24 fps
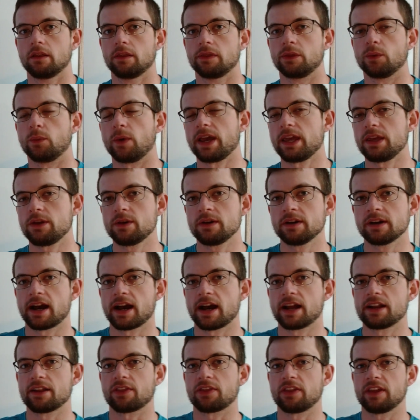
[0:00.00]
The way you can
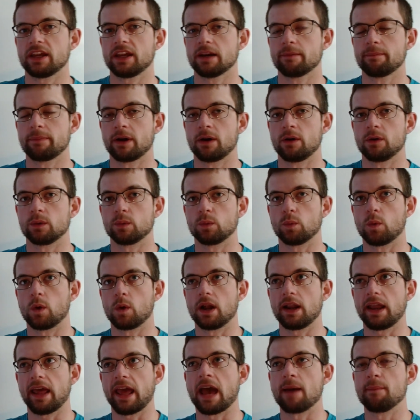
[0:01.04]
kind of think about
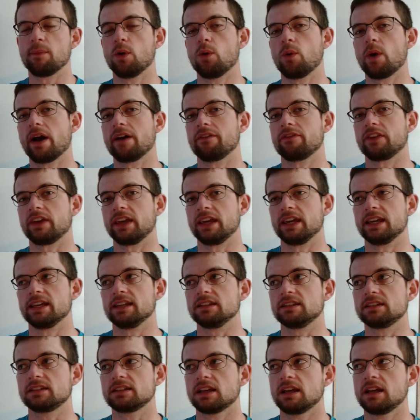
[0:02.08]
what MOF
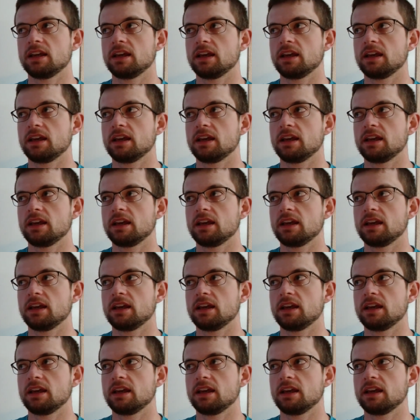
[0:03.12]
is